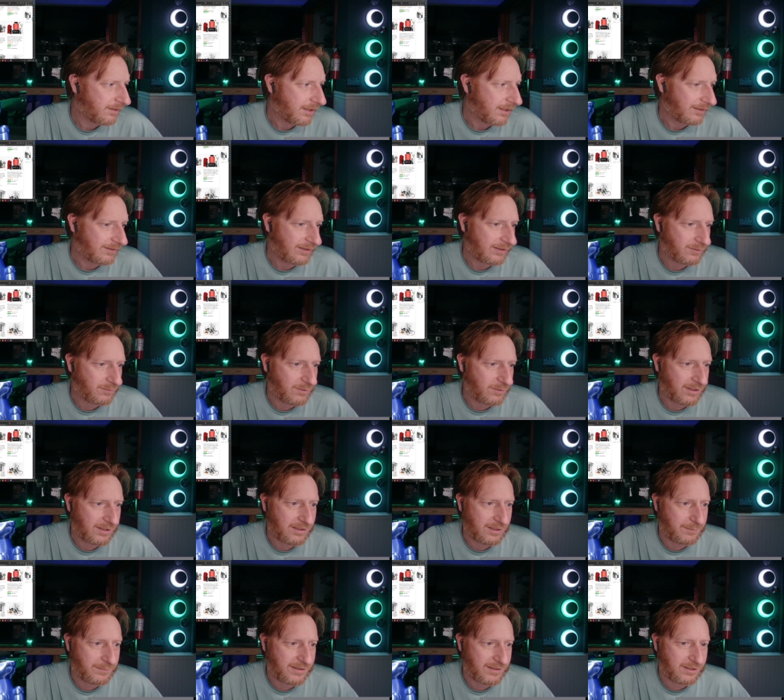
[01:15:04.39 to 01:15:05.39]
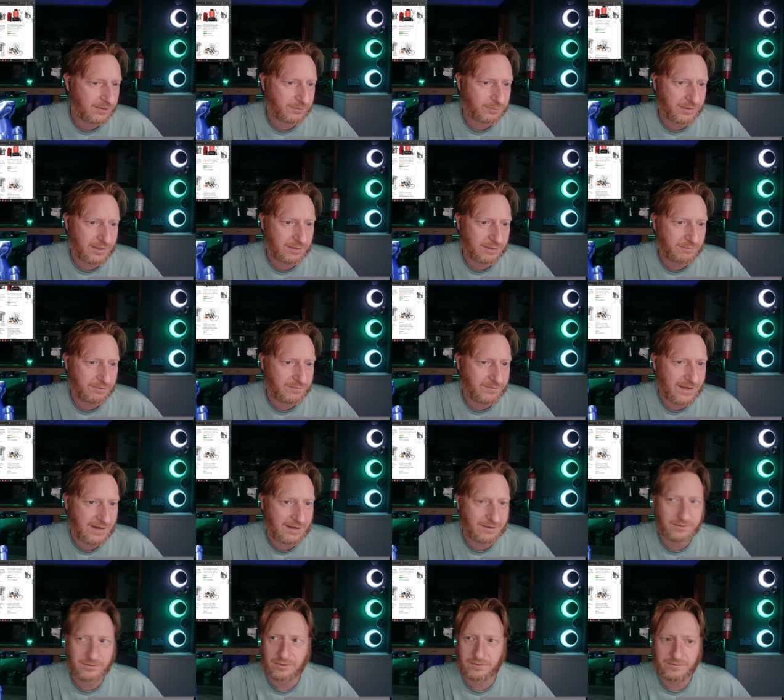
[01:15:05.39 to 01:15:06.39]
I think the biggest one that we
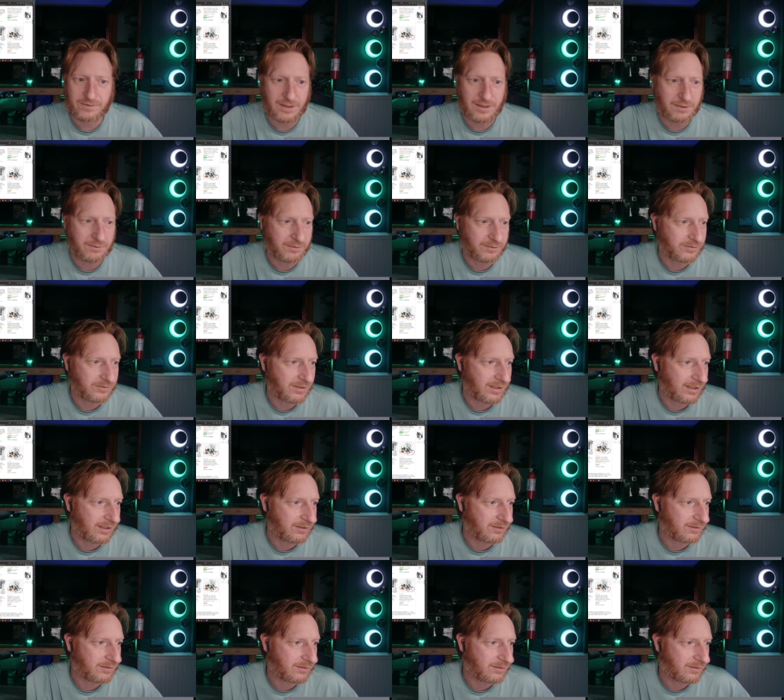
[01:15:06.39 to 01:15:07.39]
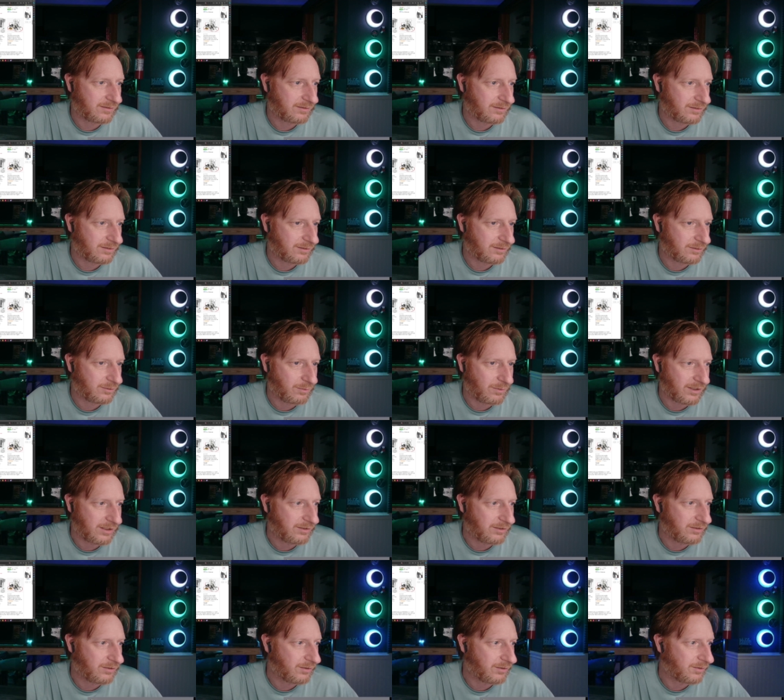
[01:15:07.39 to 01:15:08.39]
found so far was like
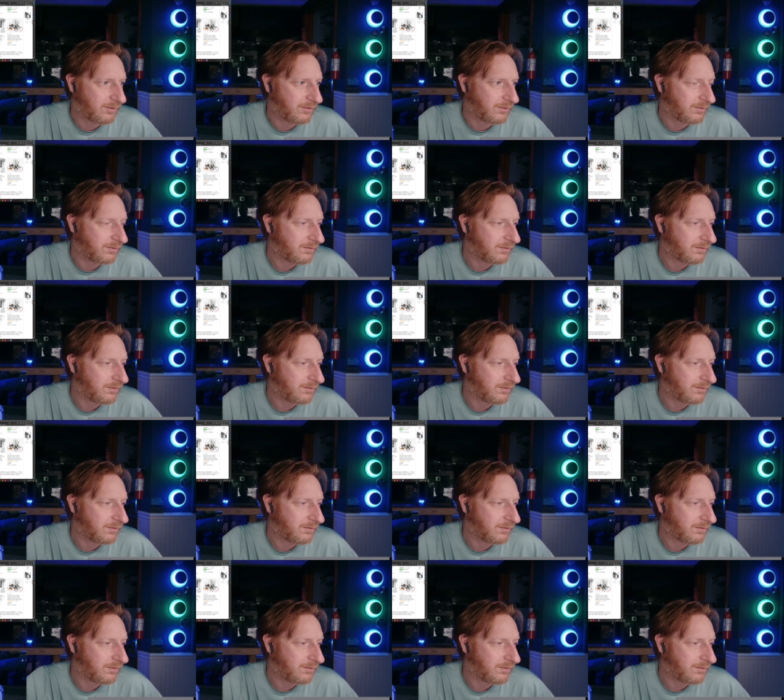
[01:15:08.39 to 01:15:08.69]
22.